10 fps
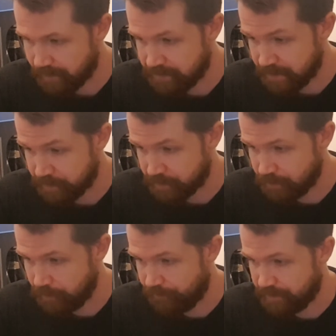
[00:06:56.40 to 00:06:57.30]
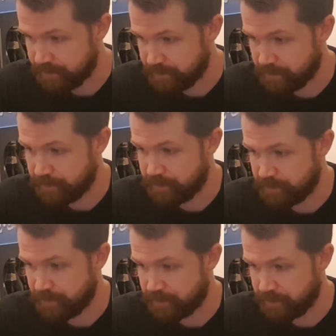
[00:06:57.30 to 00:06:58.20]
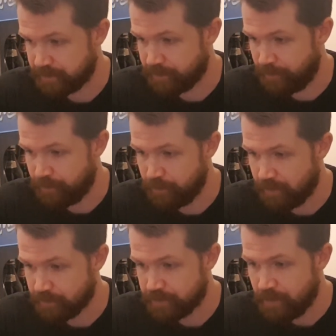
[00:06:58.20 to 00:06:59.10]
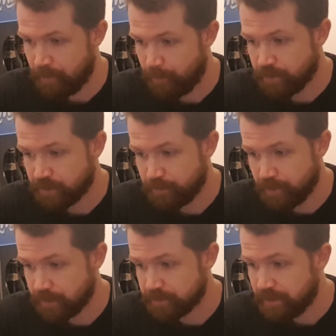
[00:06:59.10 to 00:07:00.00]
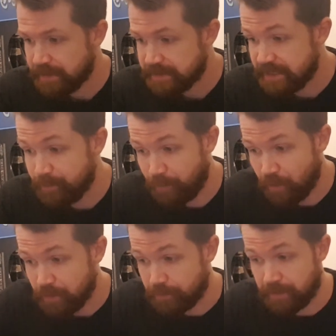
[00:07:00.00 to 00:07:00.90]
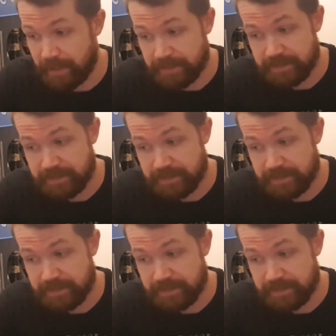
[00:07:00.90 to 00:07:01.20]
technical facilities such as the brewhouse, malting plant, steam boiler and